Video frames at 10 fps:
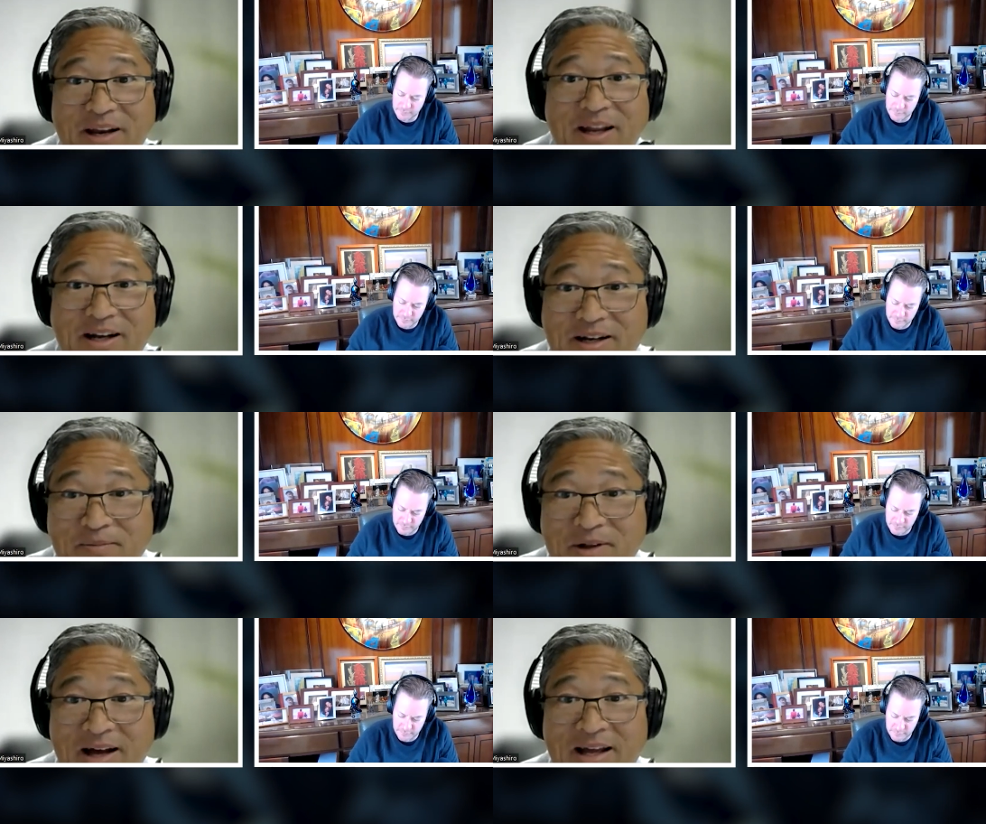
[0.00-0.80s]
Speaker 1: need a
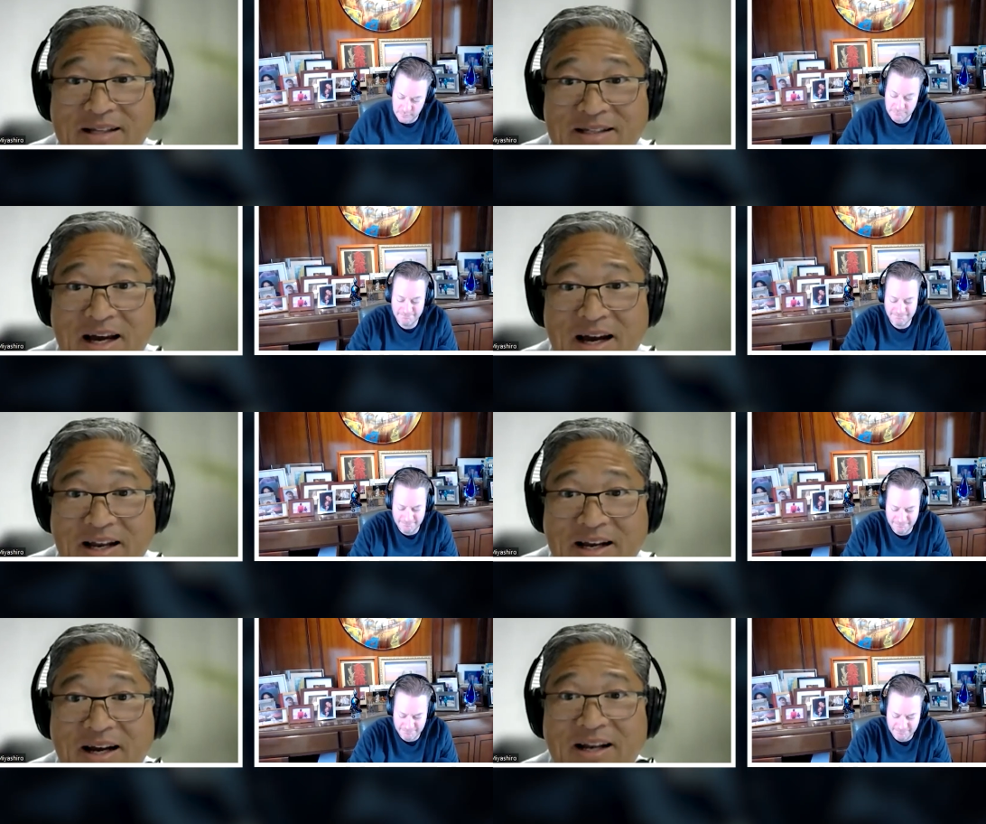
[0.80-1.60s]
compliance guy to kind